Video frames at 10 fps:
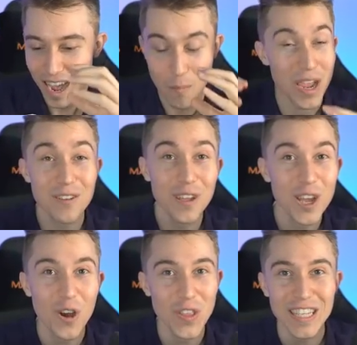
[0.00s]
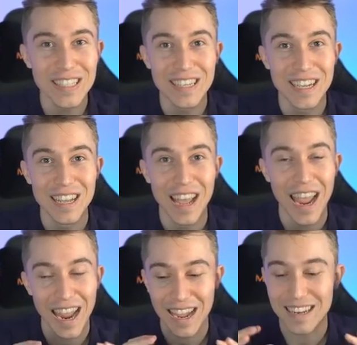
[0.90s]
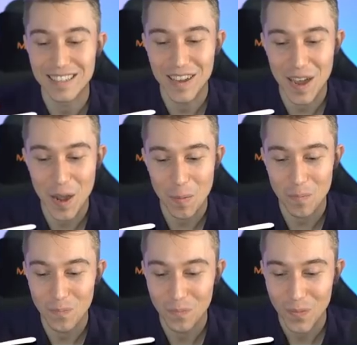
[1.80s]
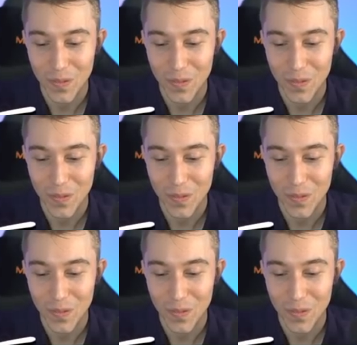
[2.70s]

I made a video on this and um,